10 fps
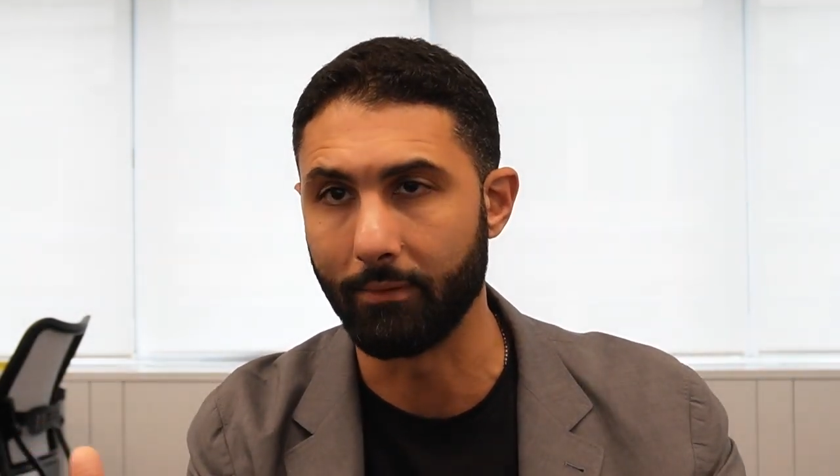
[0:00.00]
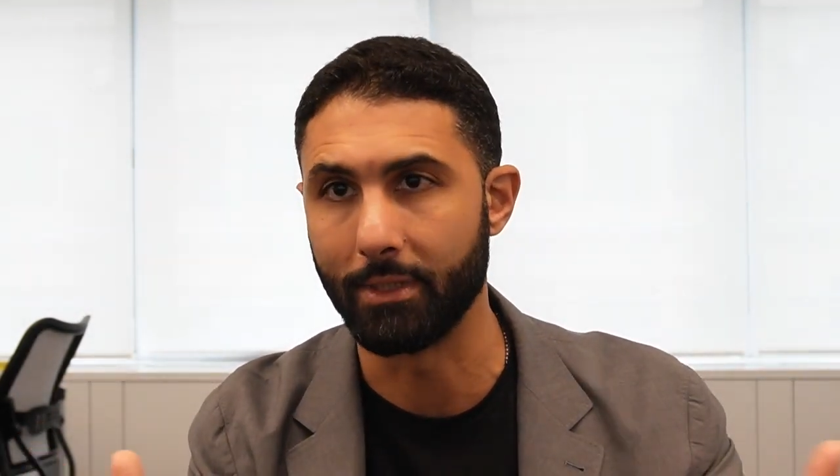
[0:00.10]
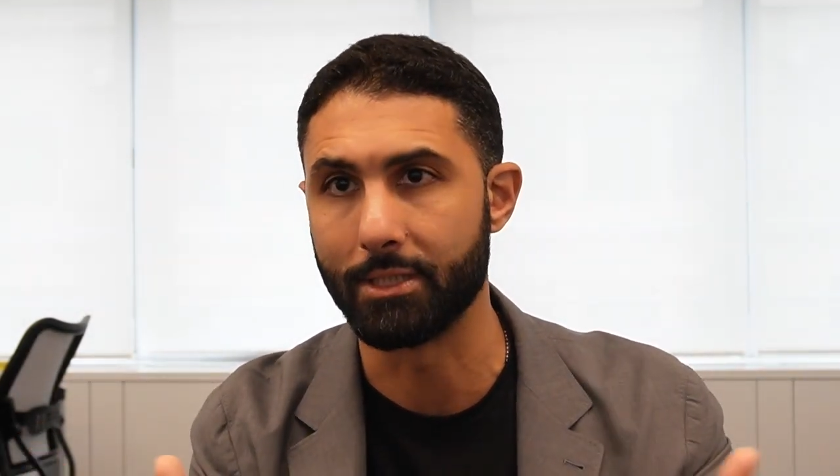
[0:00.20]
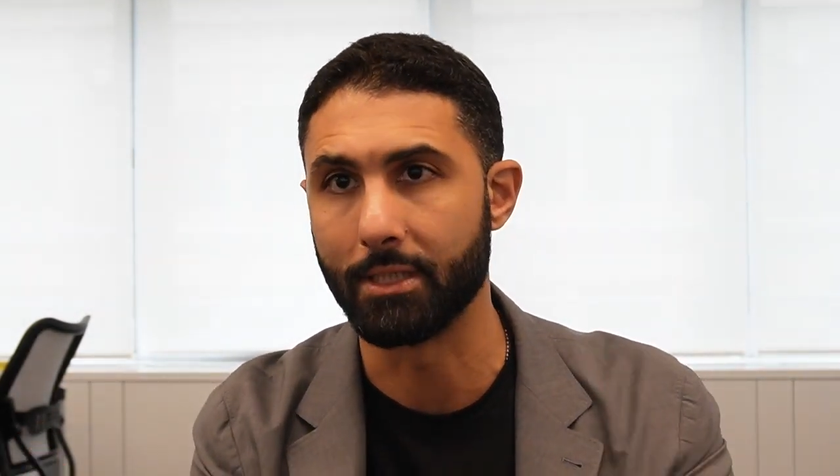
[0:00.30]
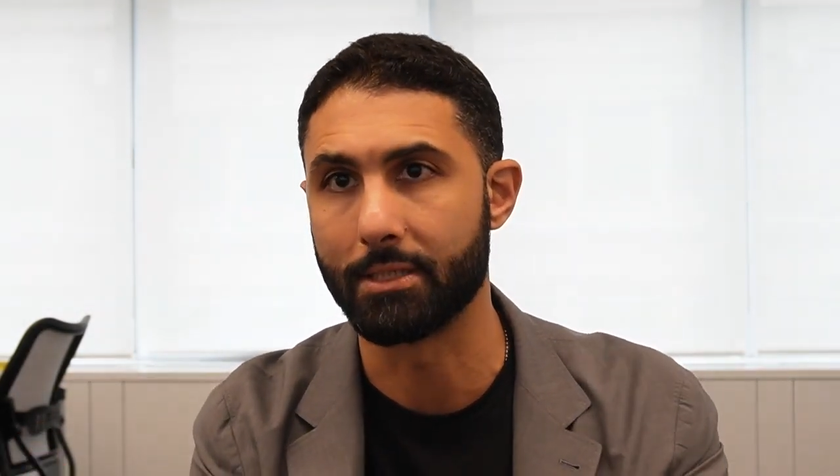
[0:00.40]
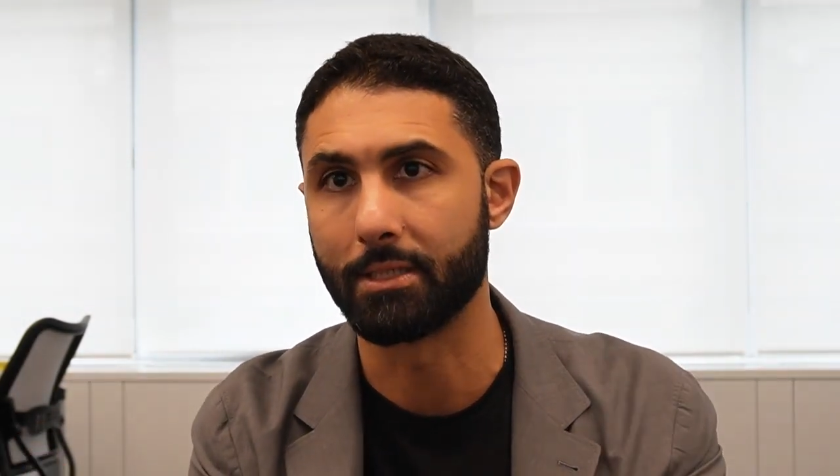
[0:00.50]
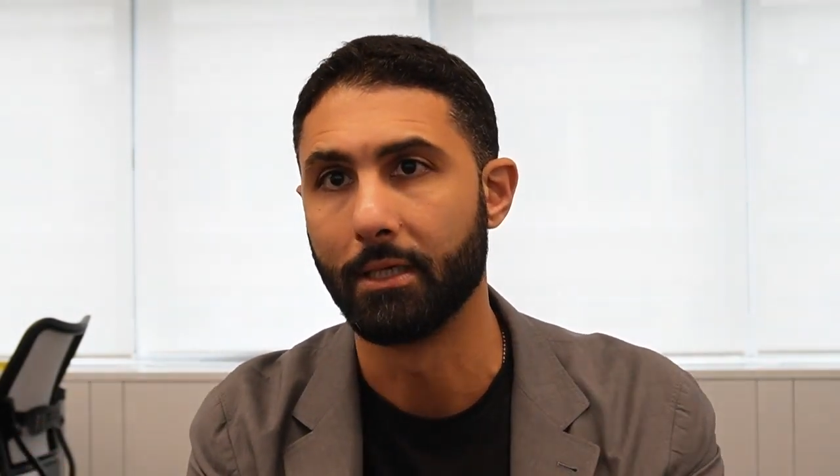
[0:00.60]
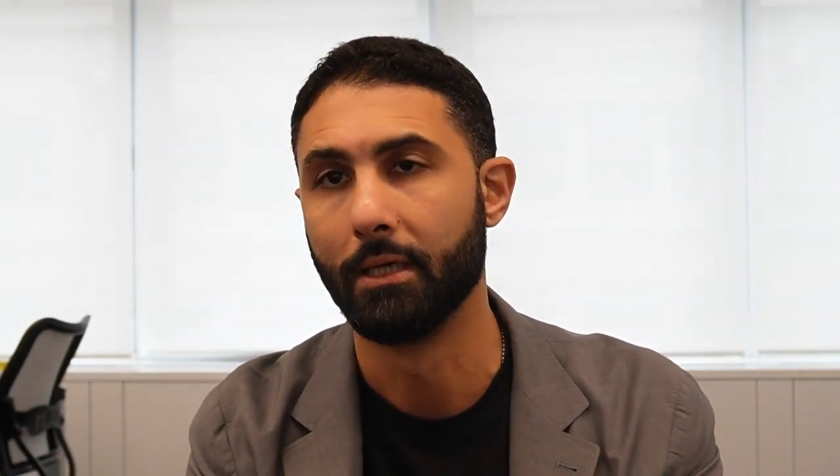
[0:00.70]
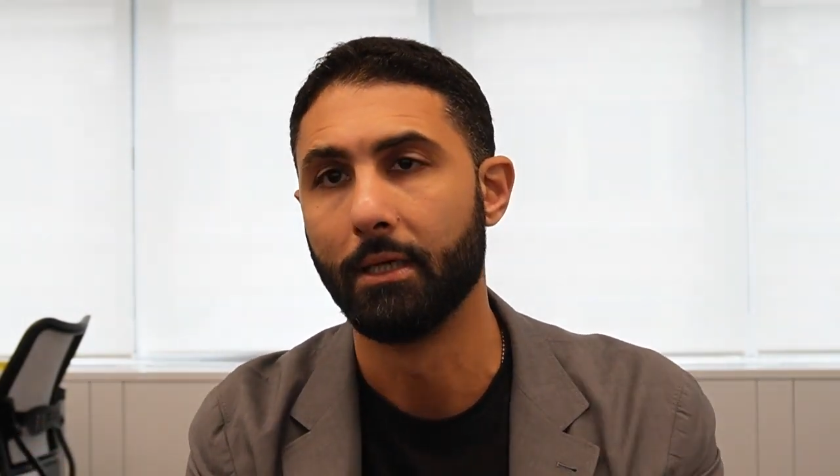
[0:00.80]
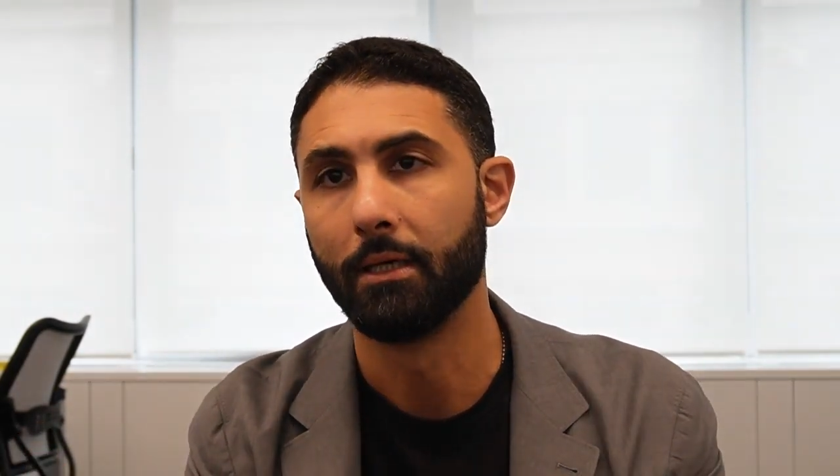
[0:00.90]
We just
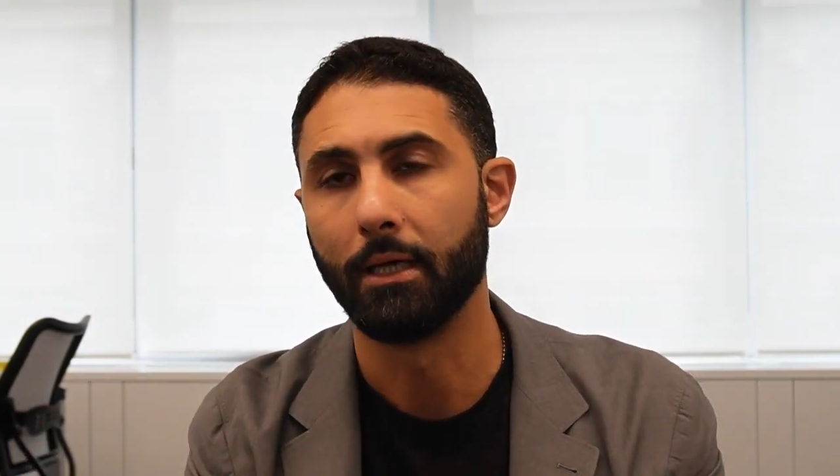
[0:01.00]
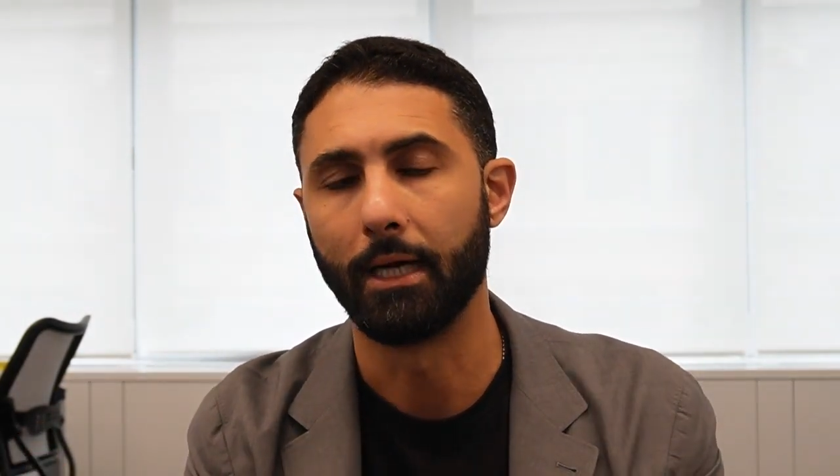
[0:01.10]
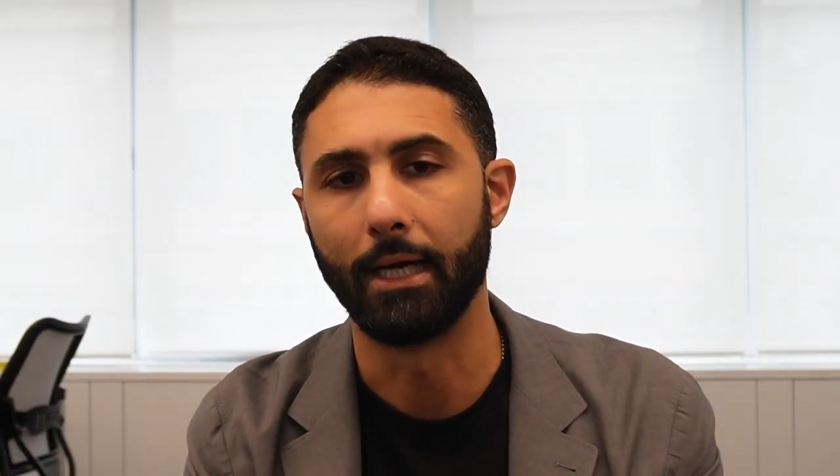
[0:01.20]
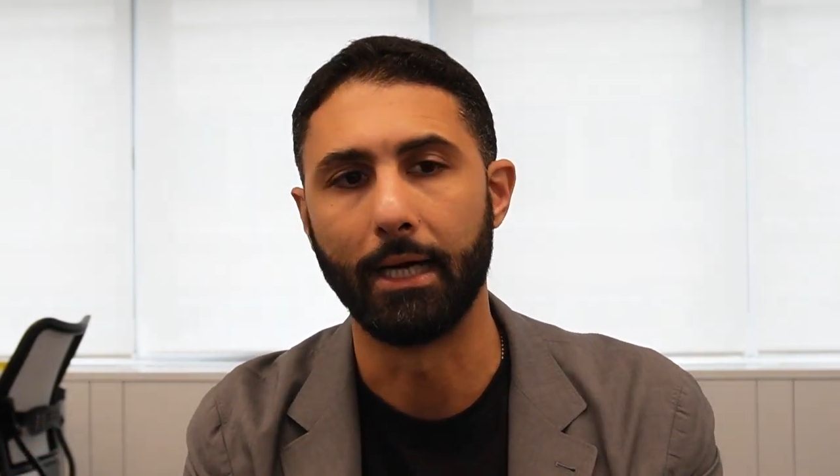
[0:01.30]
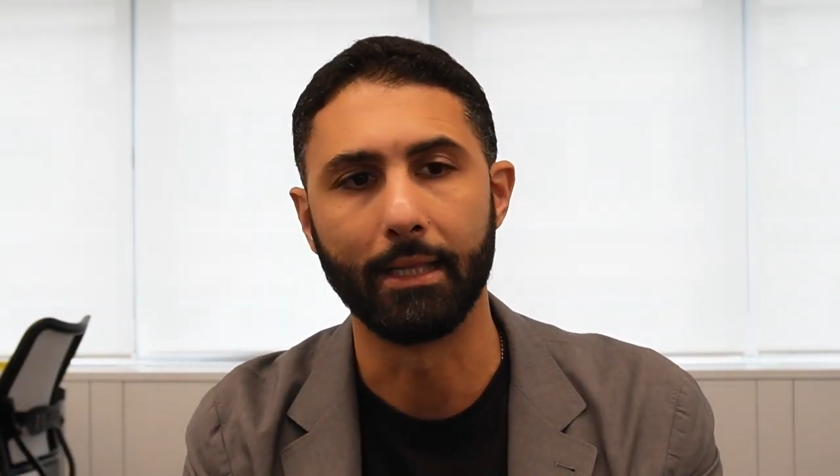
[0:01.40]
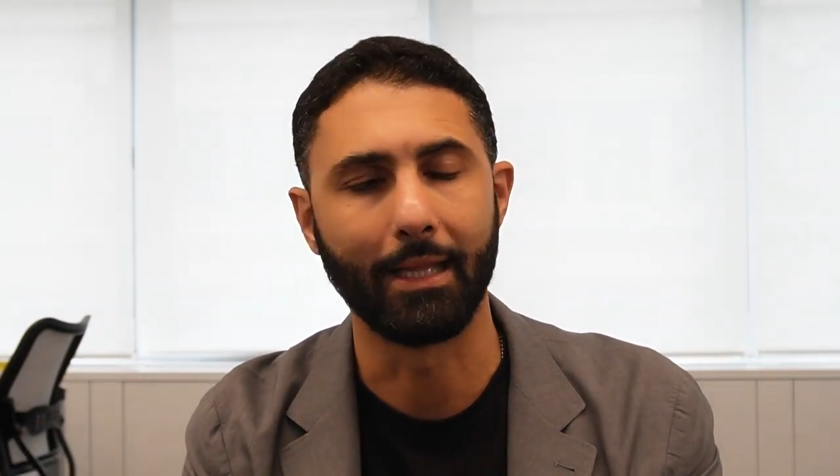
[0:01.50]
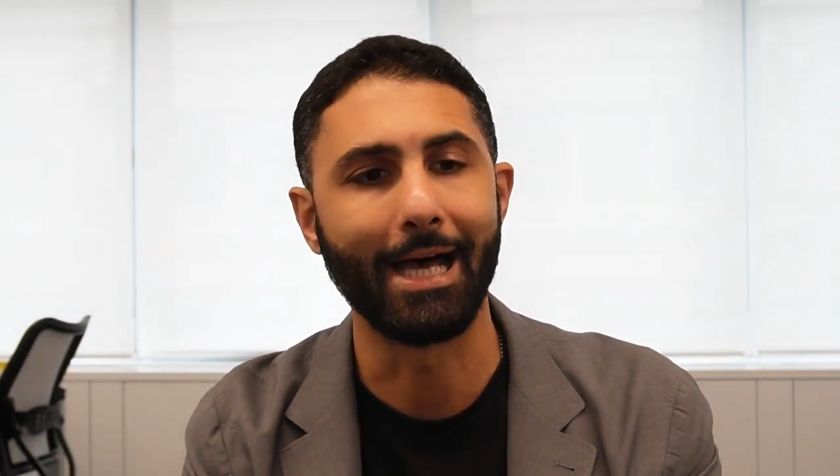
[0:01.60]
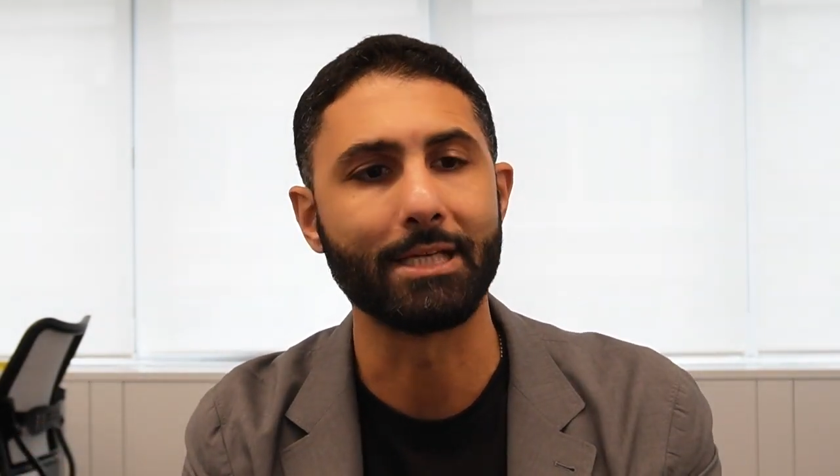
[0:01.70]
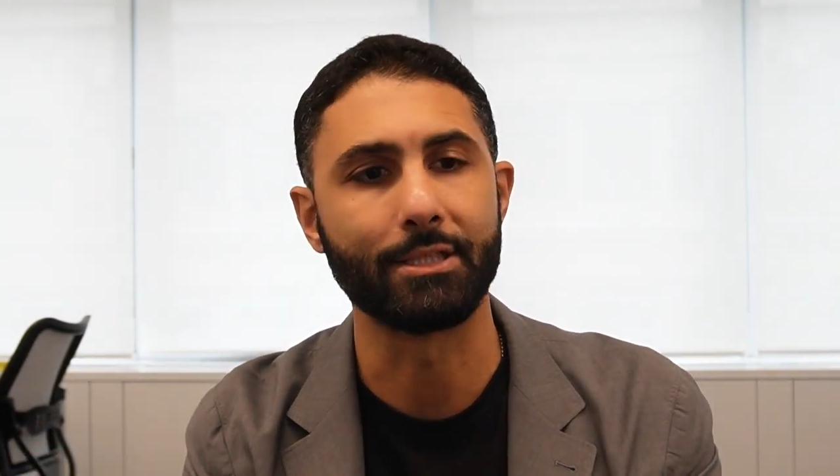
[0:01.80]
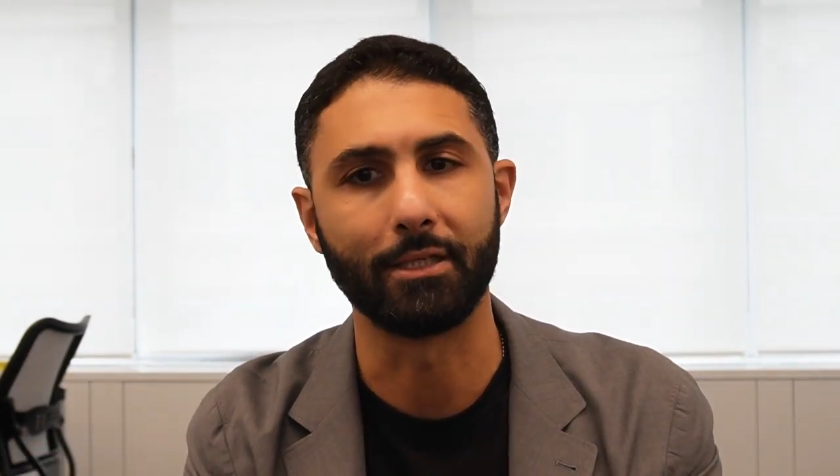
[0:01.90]

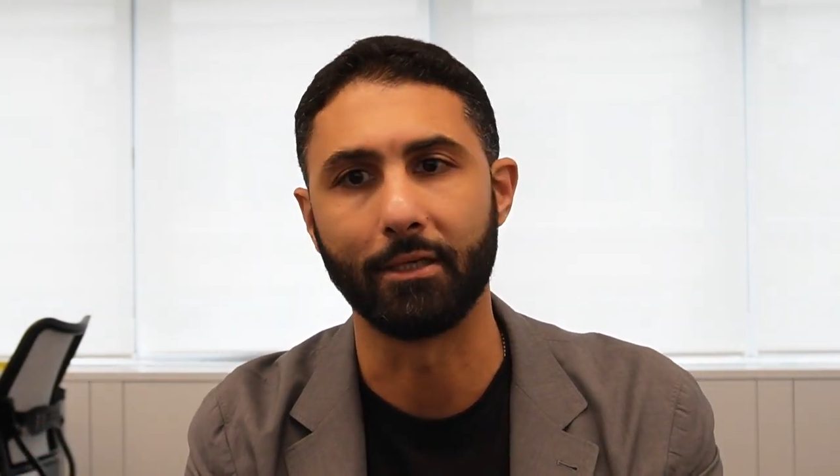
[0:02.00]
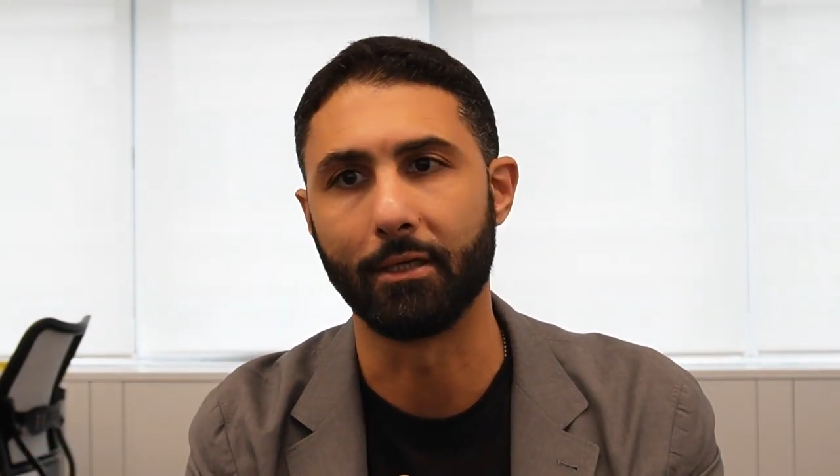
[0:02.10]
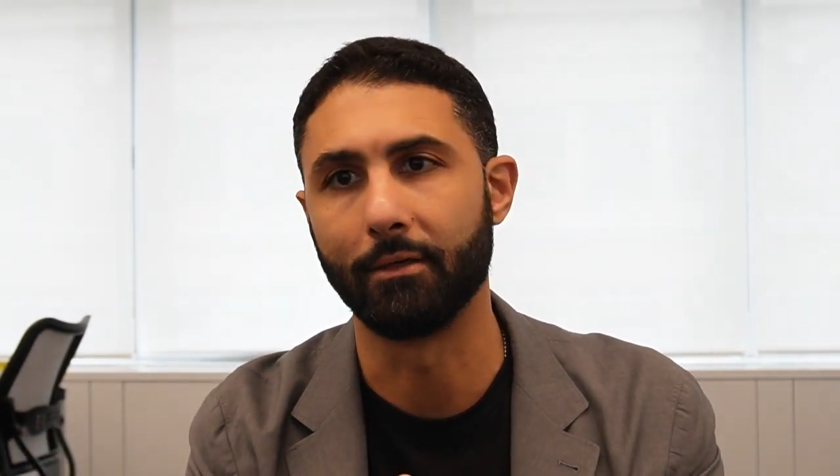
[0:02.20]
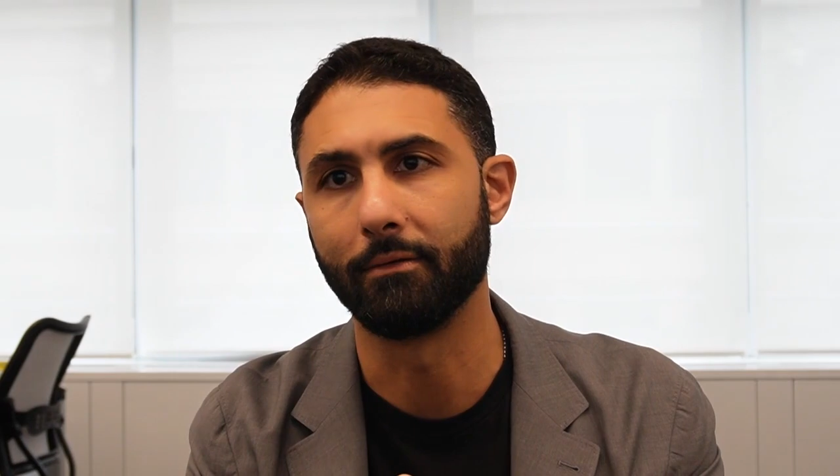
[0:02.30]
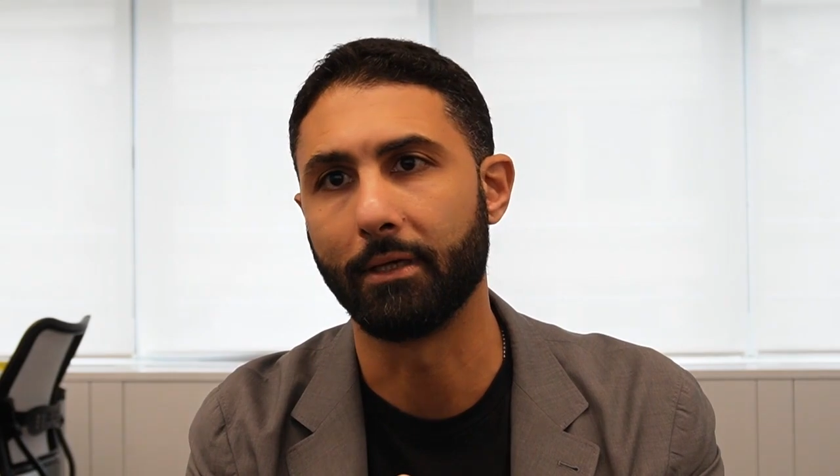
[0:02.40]
last year